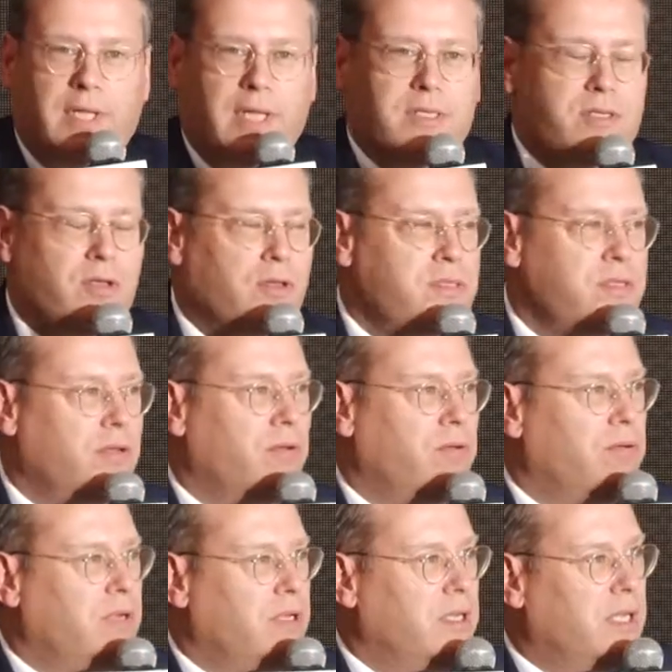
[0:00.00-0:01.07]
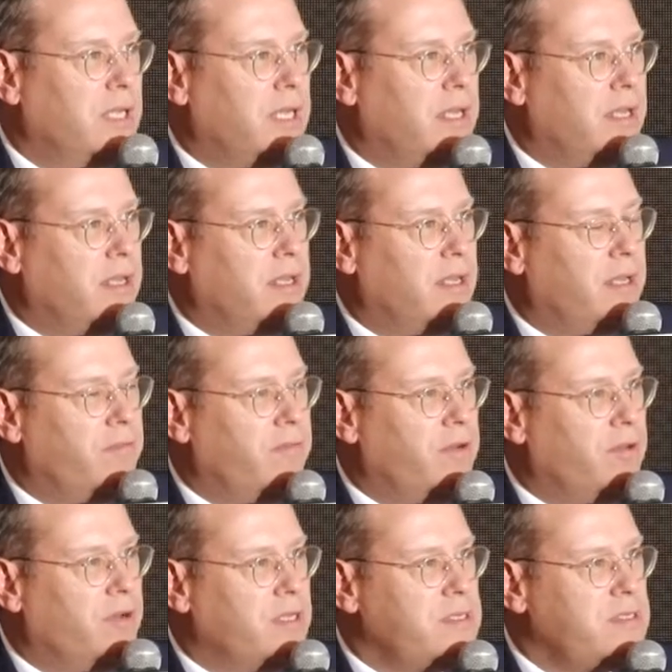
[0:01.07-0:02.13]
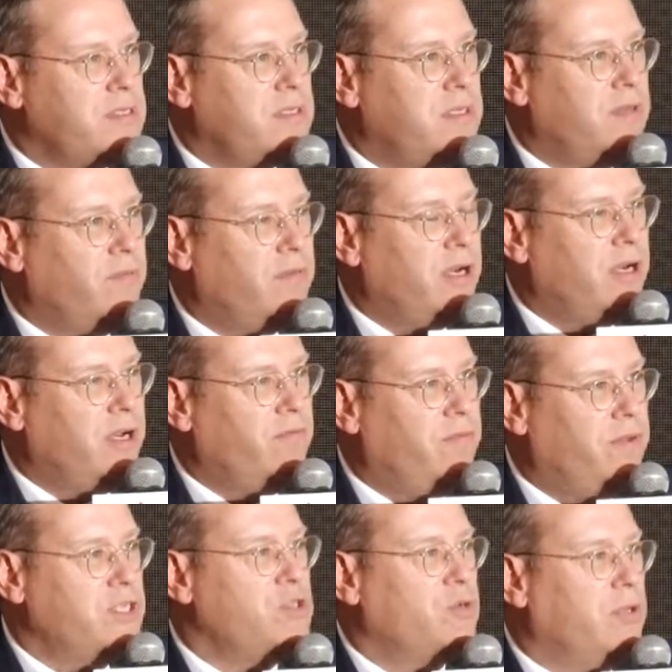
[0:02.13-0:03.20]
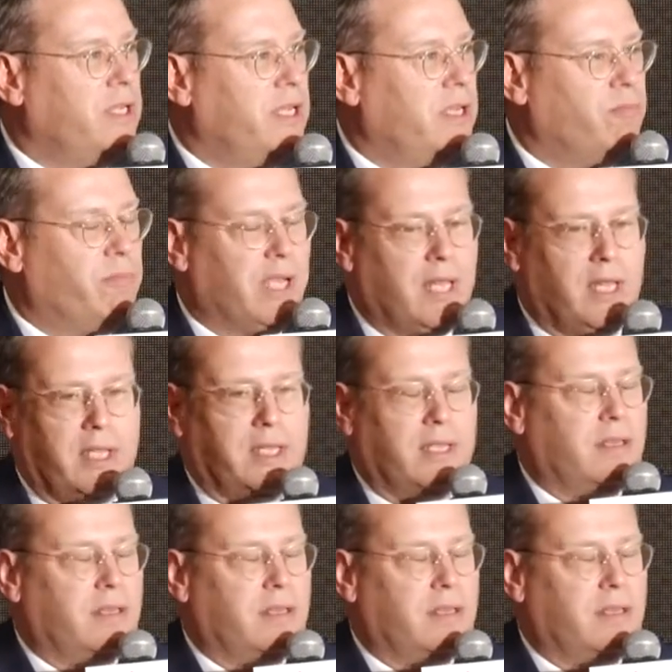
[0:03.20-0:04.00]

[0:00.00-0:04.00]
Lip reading: It's also I've noticed very visually compelling.